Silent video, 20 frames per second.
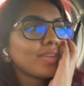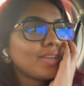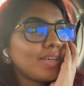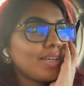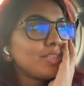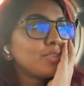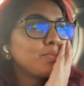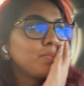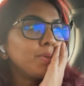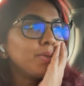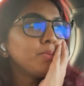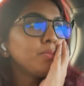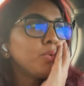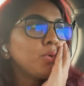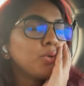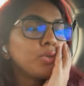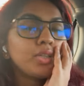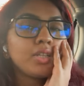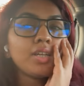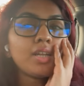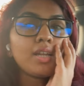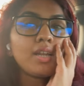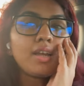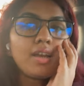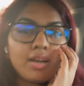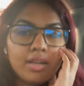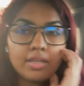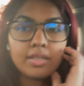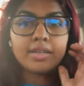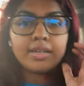It's been more than an
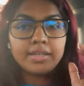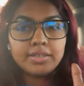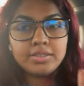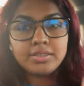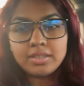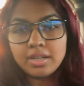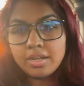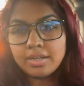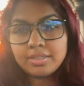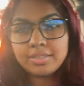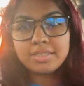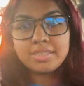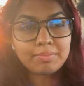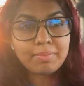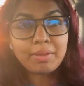hour that I started.